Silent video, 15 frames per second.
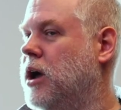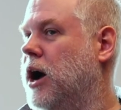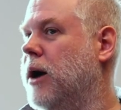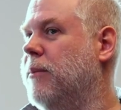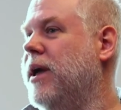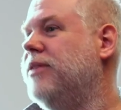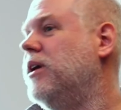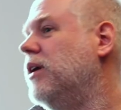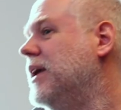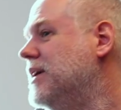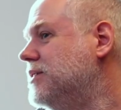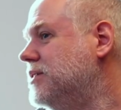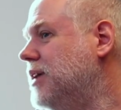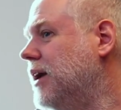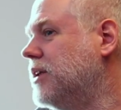And there
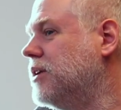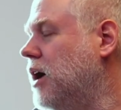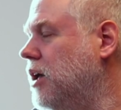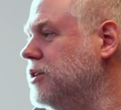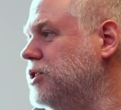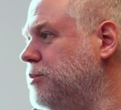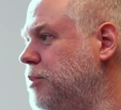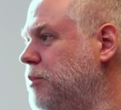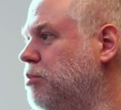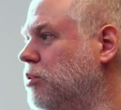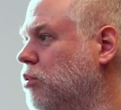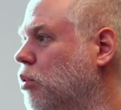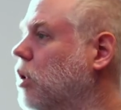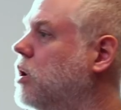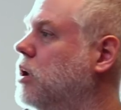is technology people
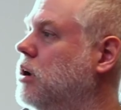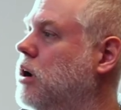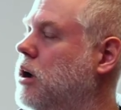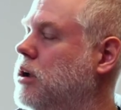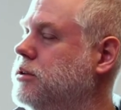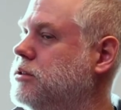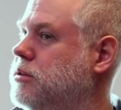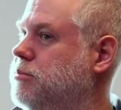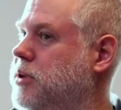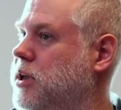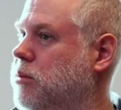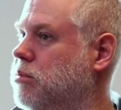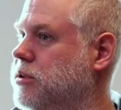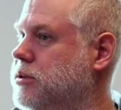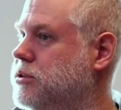are working on to be
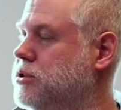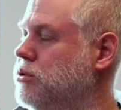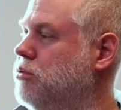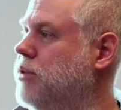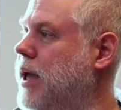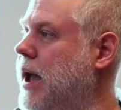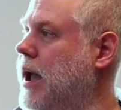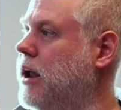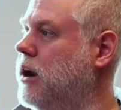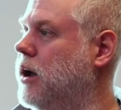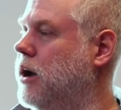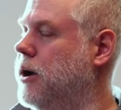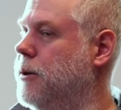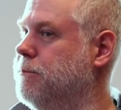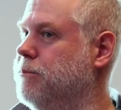able to do that.
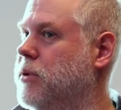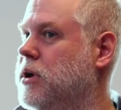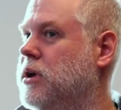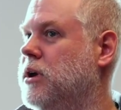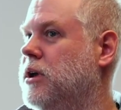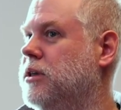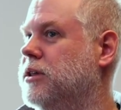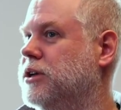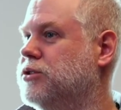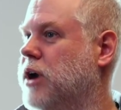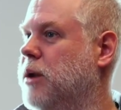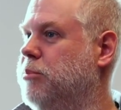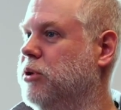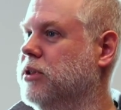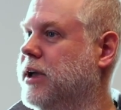They try
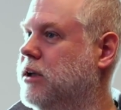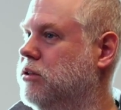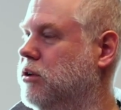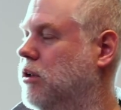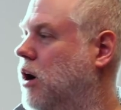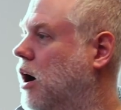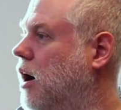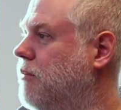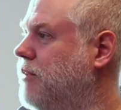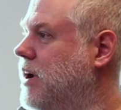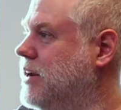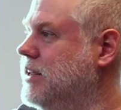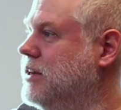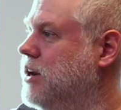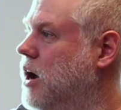to put like a little
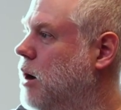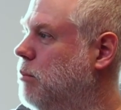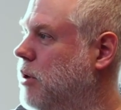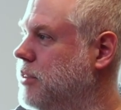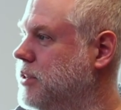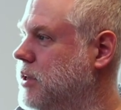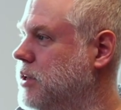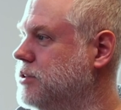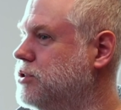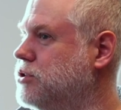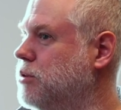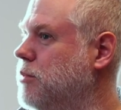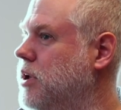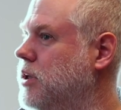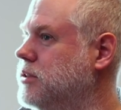RFID nub on the
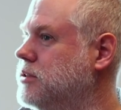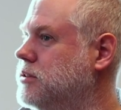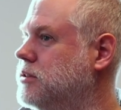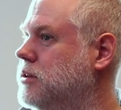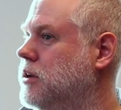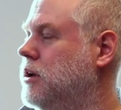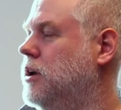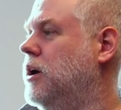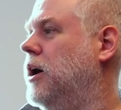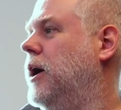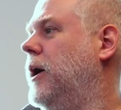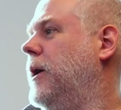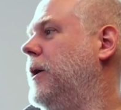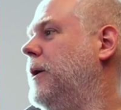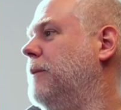instruments,
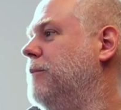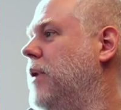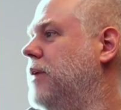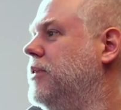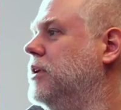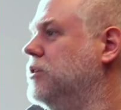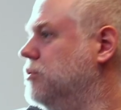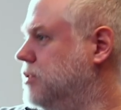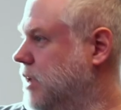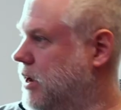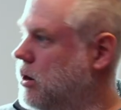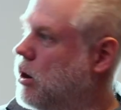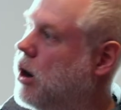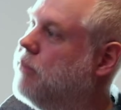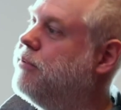and then use
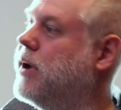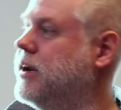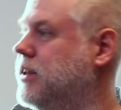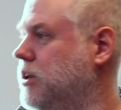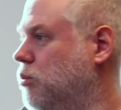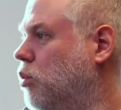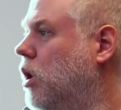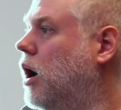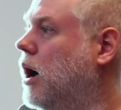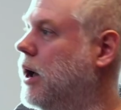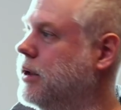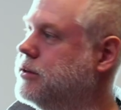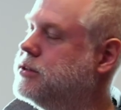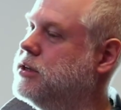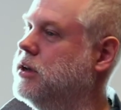like an RFID
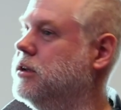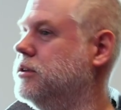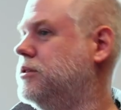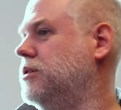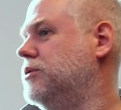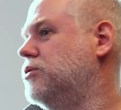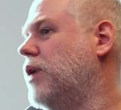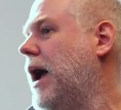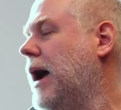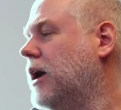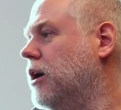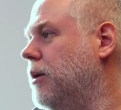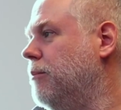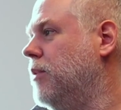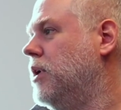wand to track
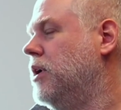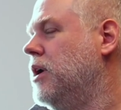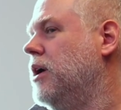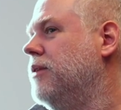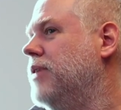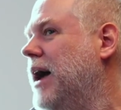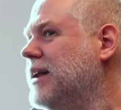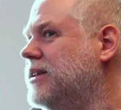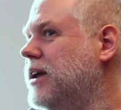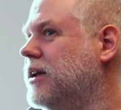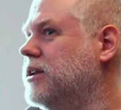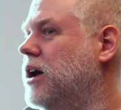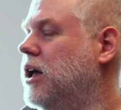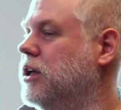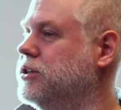them. That
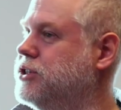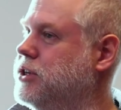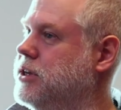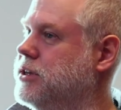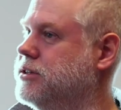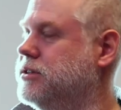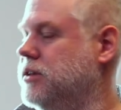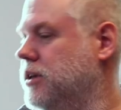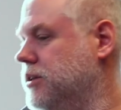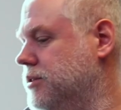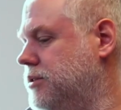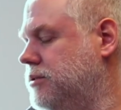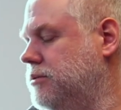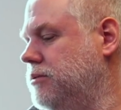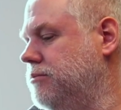technology
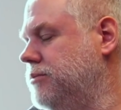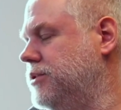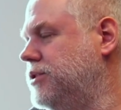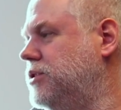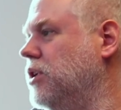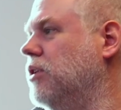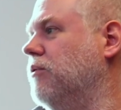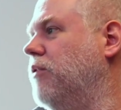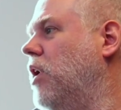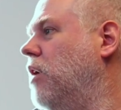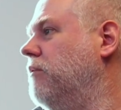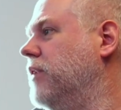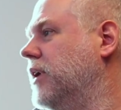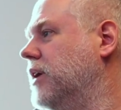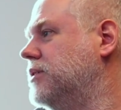is still
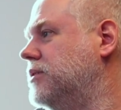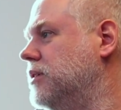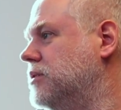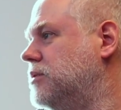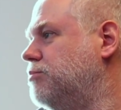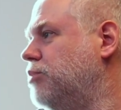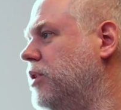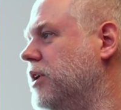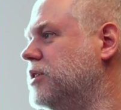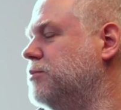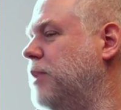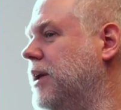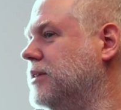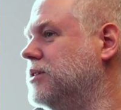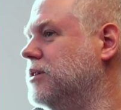evolving. It's pretty
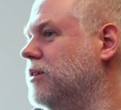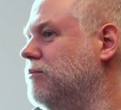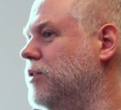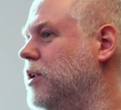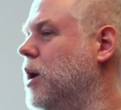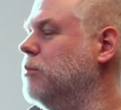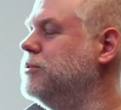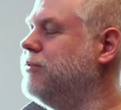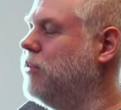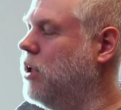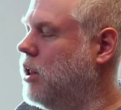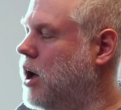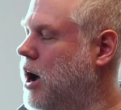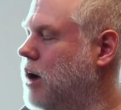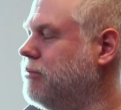expensive. The nubs
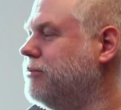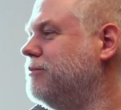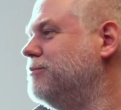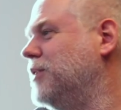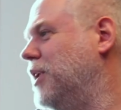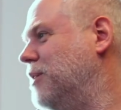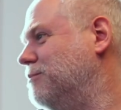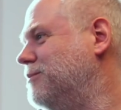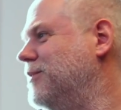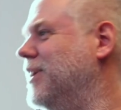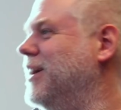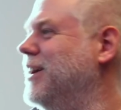fall off. Right.